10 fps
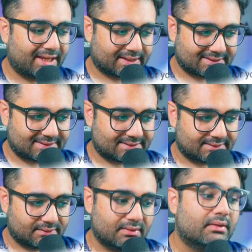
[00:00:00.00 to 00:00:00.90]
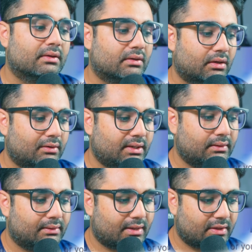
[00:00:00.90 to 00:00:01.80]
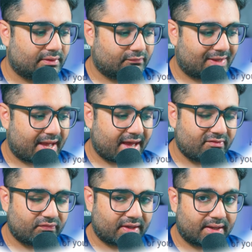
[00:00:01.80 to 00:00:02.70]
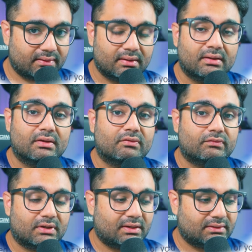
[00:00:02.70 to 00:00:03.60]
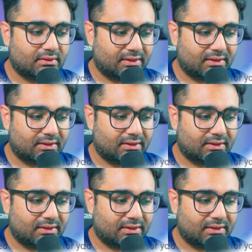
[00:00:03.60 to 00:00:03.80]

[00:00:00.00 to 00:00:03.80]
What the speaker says: X. All right, now that we have that, we're not done